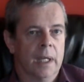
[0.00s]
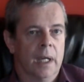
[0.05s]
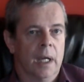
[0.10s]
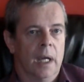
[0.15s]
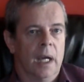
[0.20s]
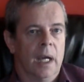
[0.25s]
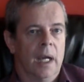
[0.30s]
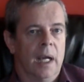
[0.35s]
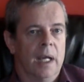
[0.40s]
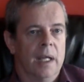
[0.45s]

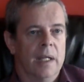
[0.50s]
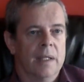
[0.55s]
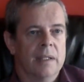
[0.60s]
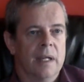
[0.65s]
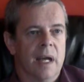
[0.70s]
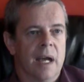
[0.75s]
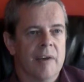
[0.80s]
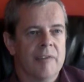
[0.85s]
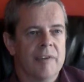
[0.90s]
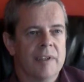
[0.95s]
and
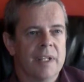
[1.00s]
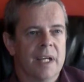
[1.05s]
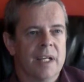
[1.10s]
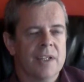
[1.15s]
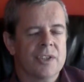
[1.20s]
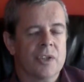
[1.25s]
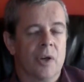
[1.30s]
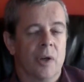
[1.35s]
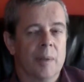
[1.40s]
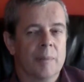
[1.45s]
having
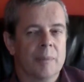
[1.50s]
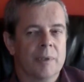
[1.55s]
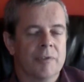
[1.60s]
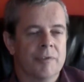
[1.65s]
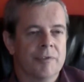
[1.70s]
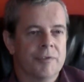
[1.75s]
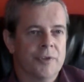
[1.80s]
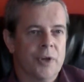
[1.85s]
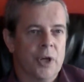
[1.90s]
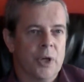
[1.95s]
that time
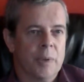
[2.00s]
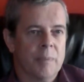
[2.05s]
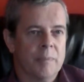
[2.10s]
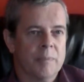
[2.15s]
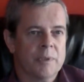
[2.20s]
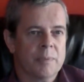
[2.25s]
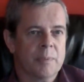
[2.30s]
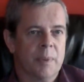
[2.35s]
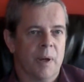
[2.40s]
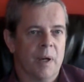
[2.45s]

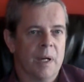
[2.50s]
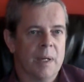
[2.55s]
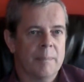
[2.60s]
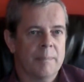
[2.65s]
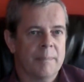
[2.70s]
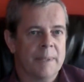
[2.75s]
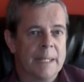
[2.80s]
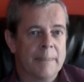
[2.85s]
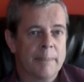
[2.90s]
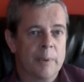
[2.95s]
confirmed by
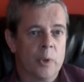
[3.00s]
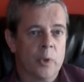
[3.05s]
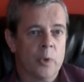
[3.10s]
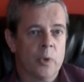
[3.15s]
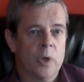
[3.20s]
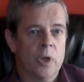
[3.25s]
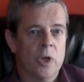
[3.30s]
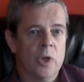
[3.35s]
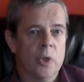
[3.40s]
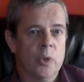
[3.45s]

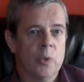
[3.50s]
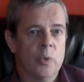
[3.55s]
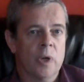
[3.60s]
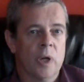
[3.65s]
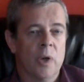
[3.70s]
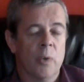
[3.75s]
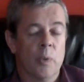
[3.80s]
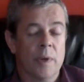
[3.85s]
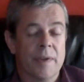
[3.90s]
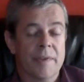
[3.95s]
people who
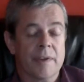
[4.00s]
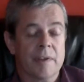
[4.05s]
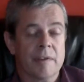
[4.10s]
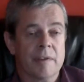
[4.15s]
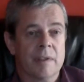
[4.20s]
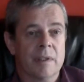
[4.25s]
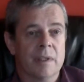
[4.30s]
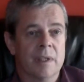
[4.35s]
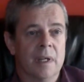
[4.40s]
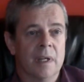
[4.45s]
were with
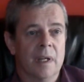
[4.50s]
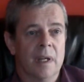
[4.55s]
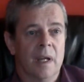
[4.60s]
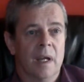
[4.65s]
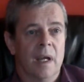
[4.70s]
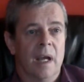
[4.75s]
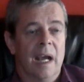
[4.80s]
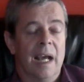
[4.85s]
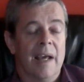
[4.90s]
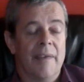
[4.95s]
her
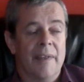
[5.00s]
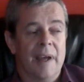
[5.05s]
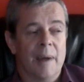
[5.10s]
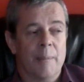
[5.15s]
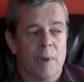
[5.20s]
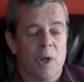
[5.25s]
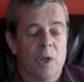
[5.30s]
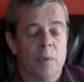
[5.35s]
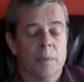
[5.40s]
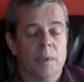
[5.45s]
at that
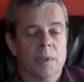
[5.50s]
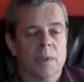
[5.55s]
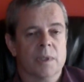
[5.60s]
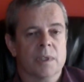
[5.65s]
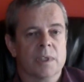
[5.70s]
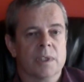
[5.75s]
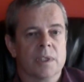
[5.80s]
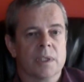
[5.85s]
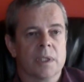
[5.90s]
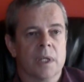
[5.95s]

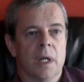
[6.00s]
moment.